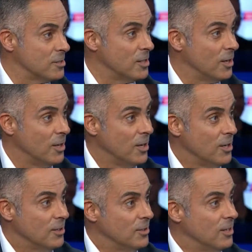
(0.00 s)
in
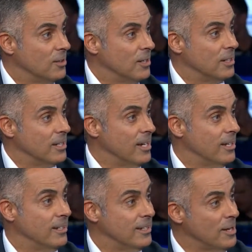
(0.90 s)

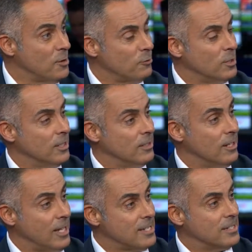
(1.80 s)
the end of the
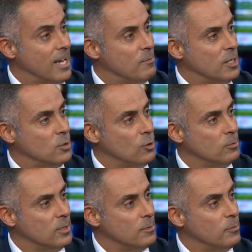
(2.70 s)
last game at
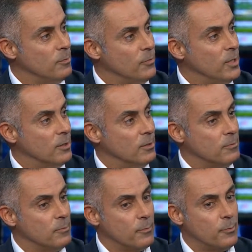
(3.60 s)
home the
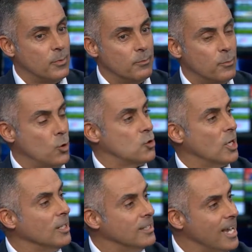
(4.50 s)

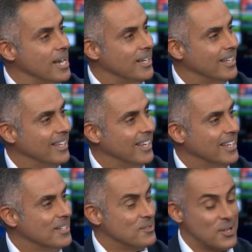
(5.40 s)
Portugal Day.
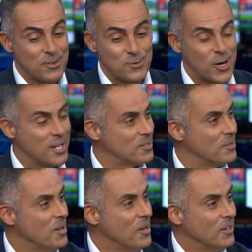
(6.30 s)
They
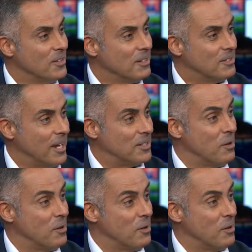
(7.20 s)
take the